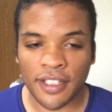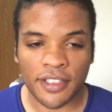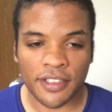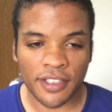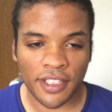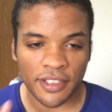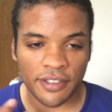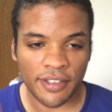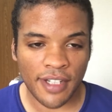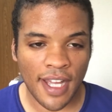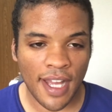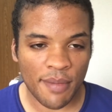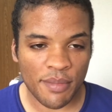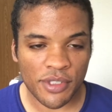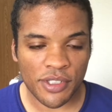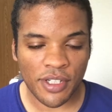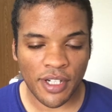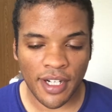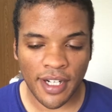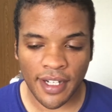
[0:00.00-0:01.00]
I look like crap,
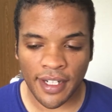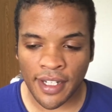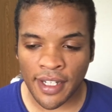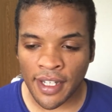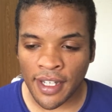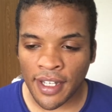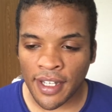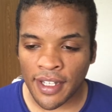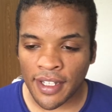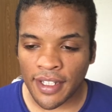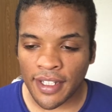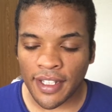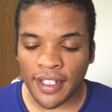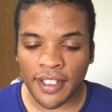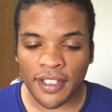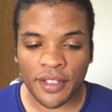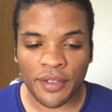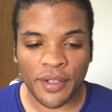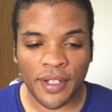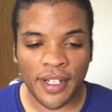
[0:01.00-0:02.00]
sorry.
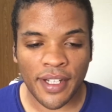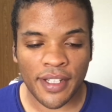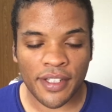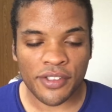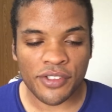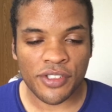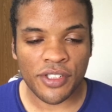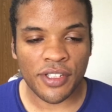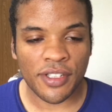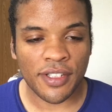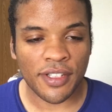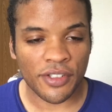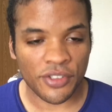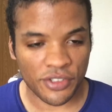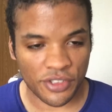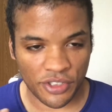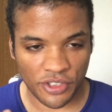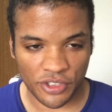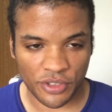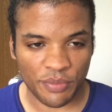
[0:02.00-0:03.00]
Anyways,
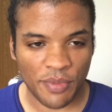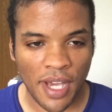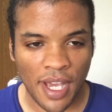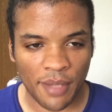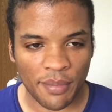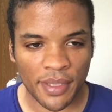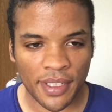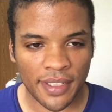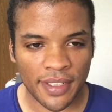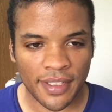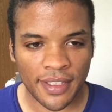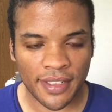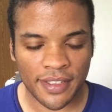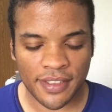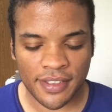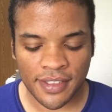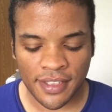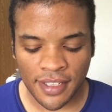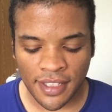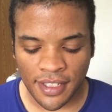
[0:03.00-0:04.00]
excuse my
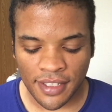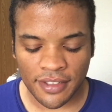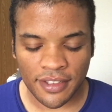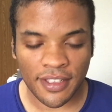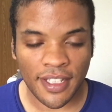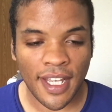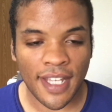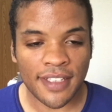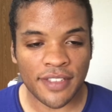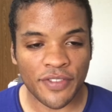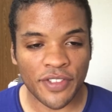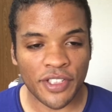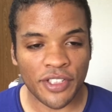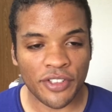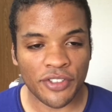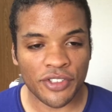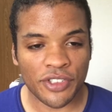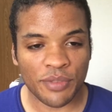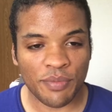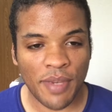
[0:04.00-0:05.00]
appearance. Today's
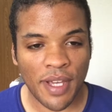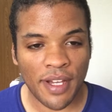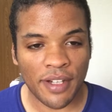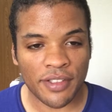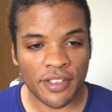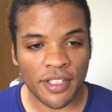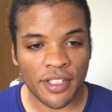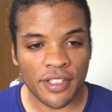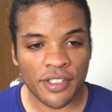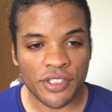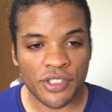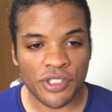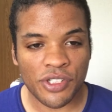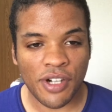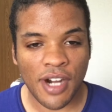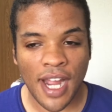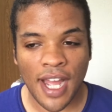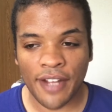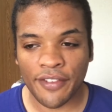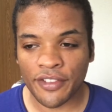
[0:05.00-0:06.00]
video is about
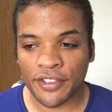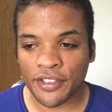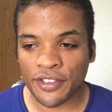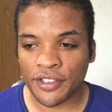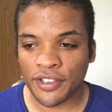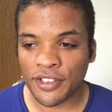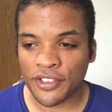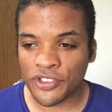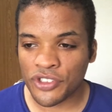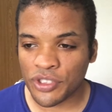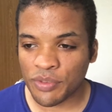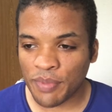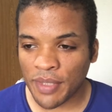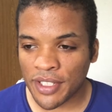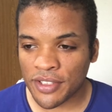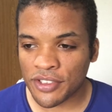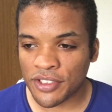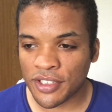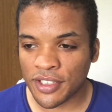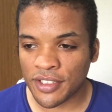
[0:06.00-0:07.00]
travel
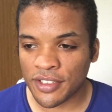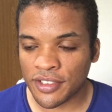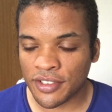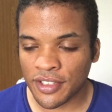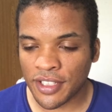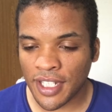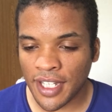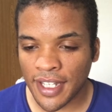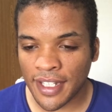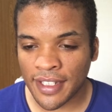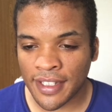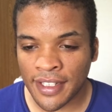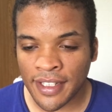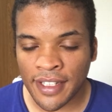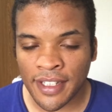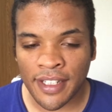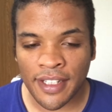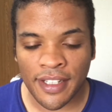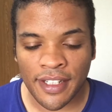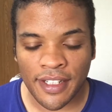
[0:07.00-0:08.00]
expenses, okay?
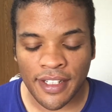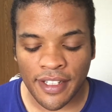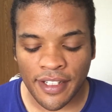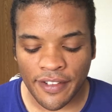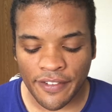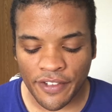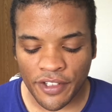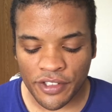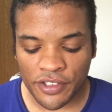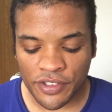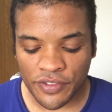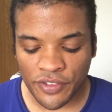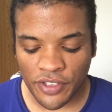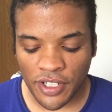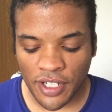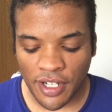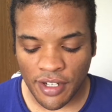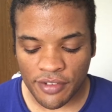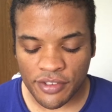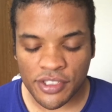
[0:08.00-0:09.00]
First of
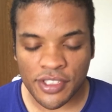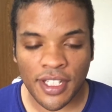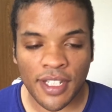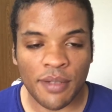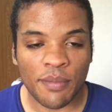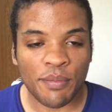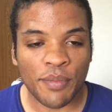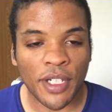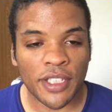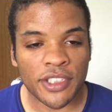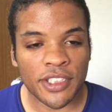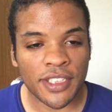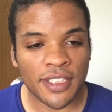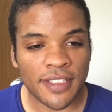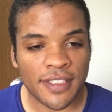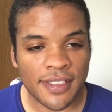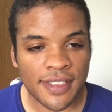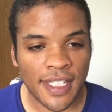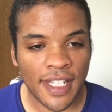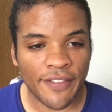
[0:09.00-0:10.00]
all, I would say
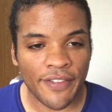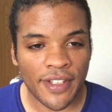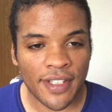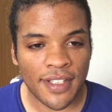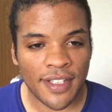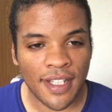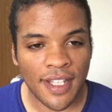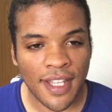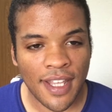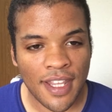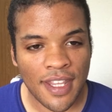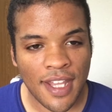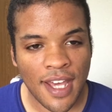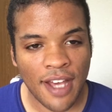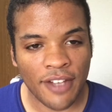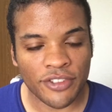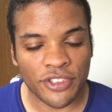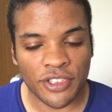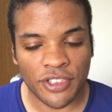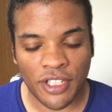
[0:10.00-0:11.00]
budget
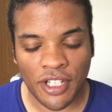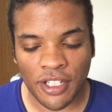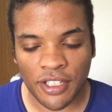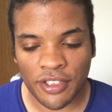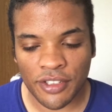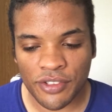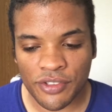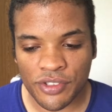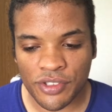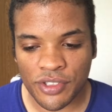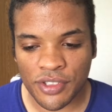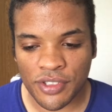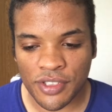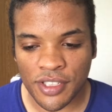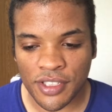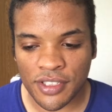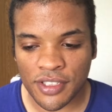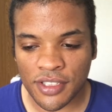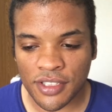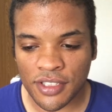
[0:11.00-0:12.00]
$7,000.
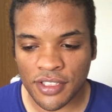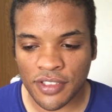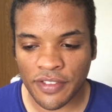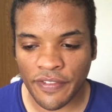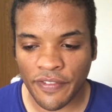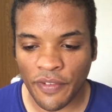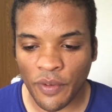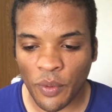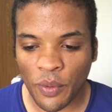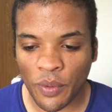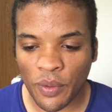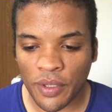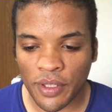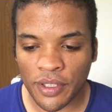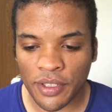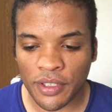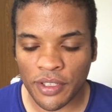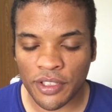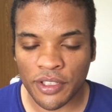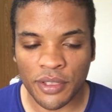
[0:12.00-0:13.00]
This is
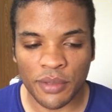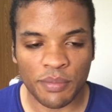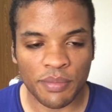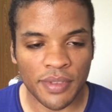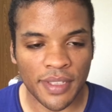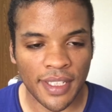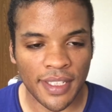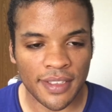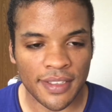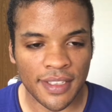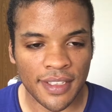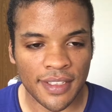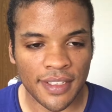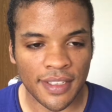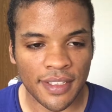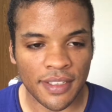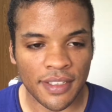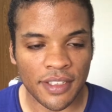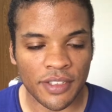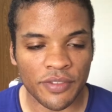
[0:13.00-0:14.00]
for your plane
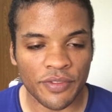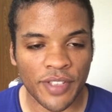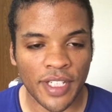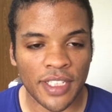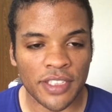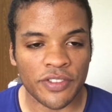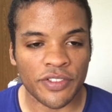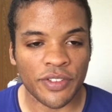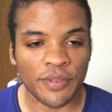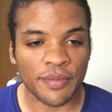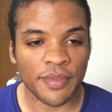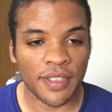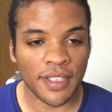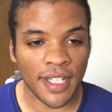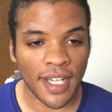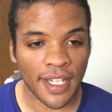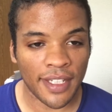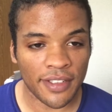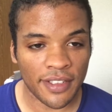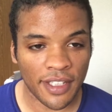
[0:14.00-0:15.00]
ticket. It could range from
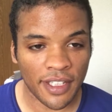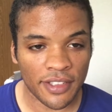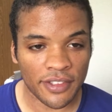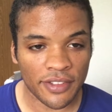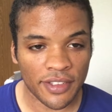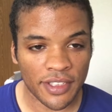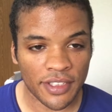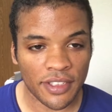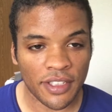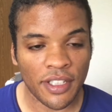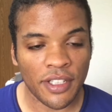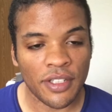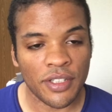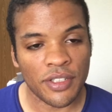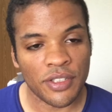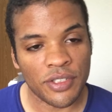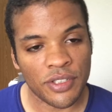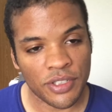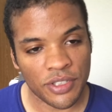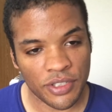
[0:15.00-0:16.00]
$900
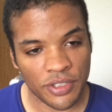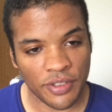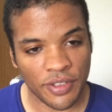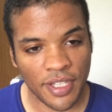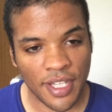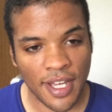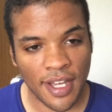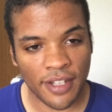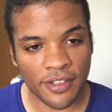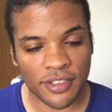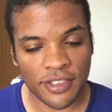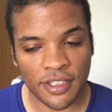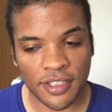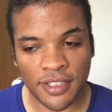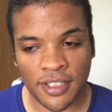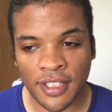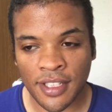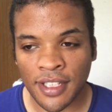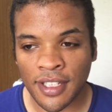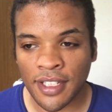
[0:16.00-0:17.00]
to
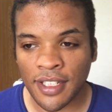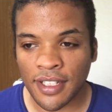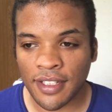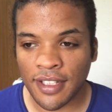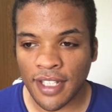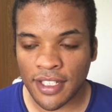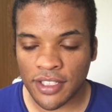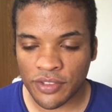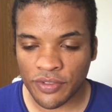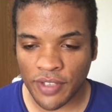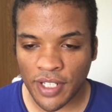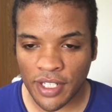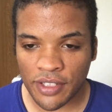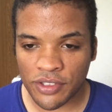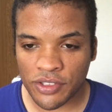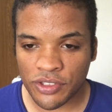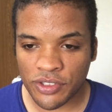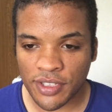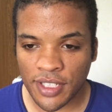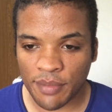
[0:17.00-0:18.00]
$2,000. That's
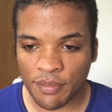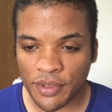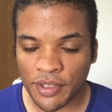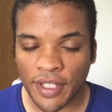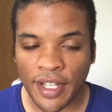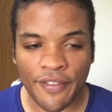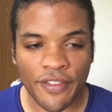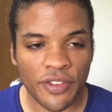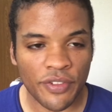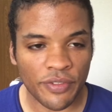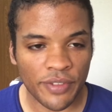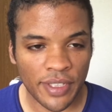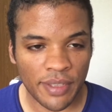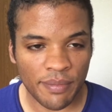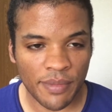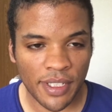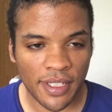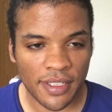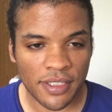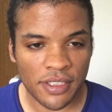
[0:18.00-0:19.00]
round trip. You have 3
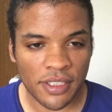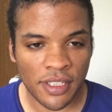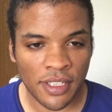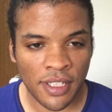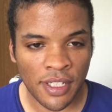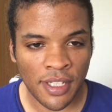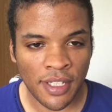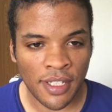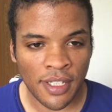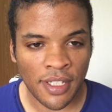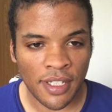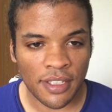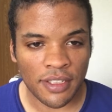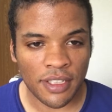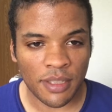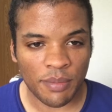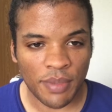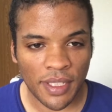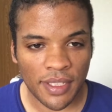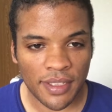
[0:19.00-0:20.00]
months,
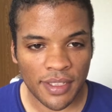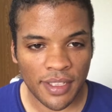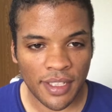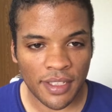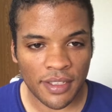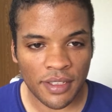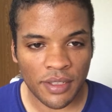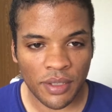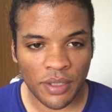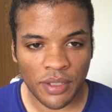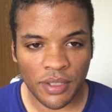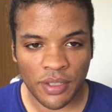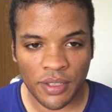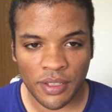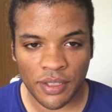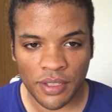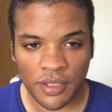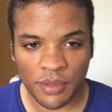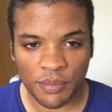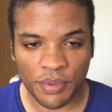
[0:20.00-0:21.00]
depending on
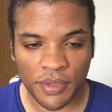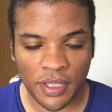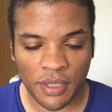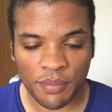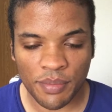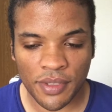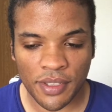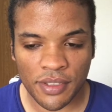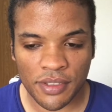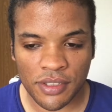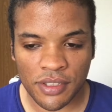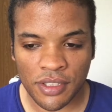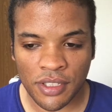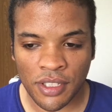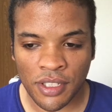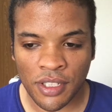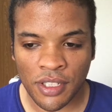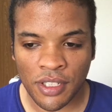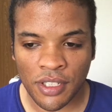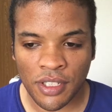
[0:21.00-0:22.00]
your purpose,
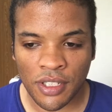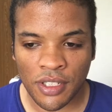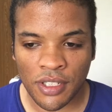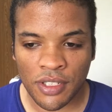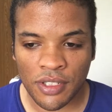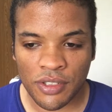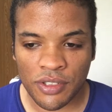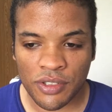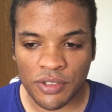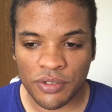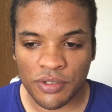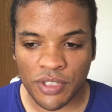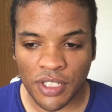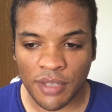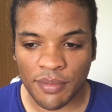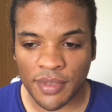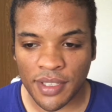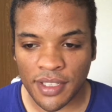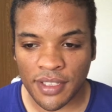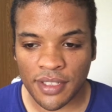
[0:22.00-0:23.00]
to
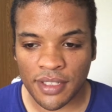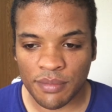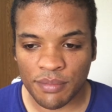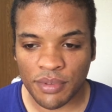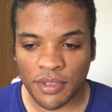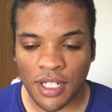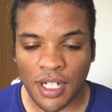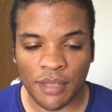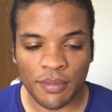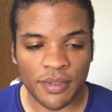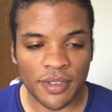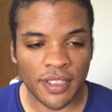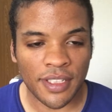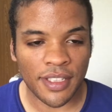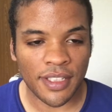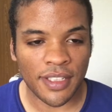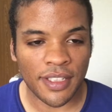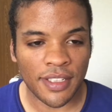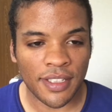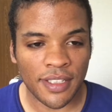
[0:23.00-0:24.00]
come here,
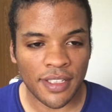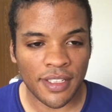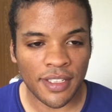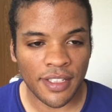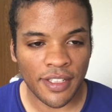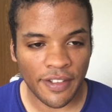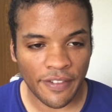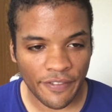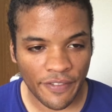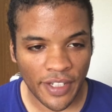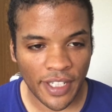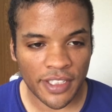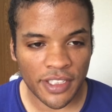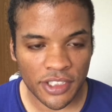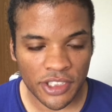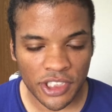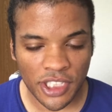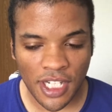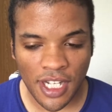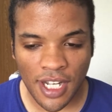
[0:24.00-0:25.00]
probably find a
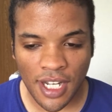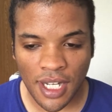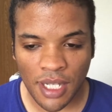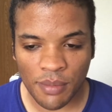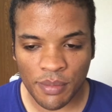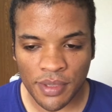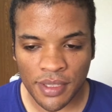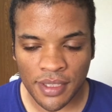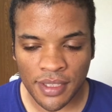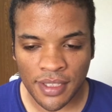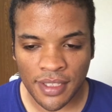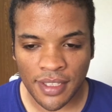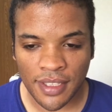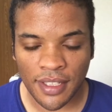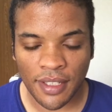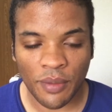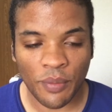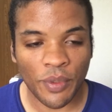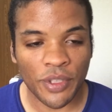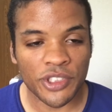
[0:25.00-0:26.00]
job,
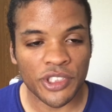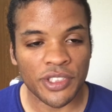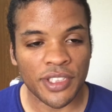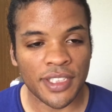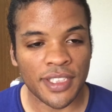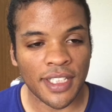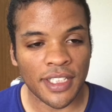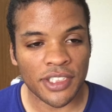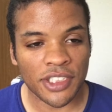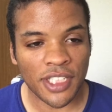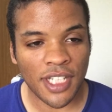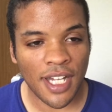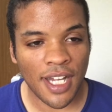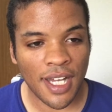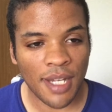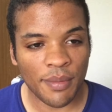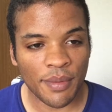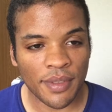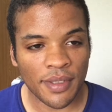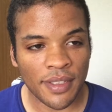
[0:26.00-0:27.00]
and once you get that
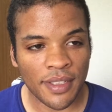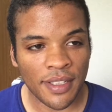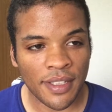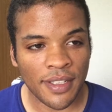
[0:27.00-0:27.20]
job,